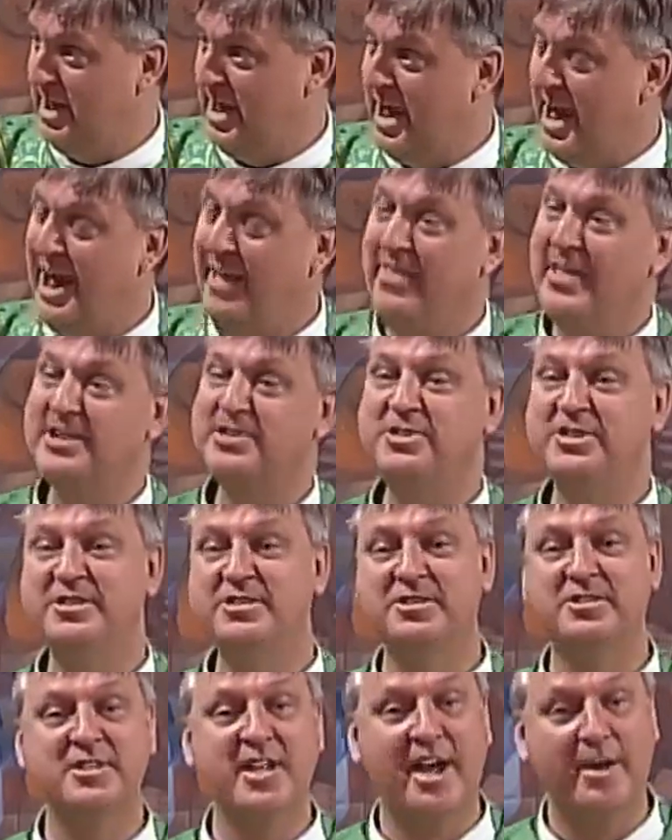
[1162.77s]
and then
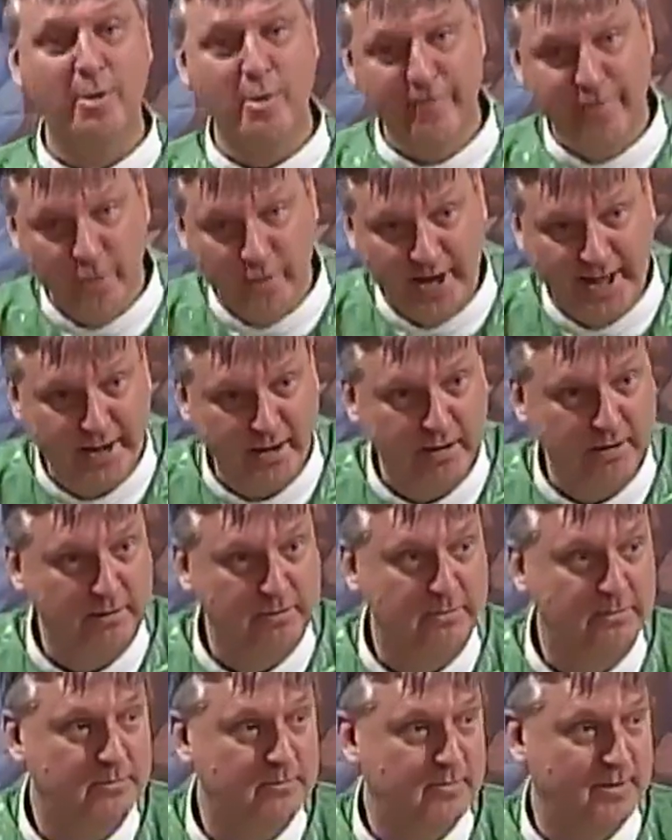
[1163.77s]
Jesus got over
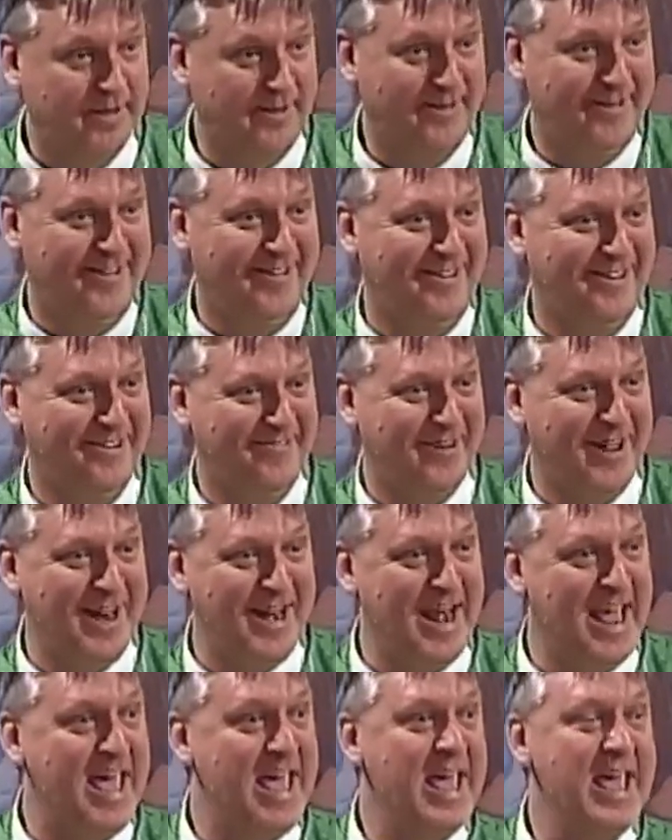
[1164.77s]
it, right?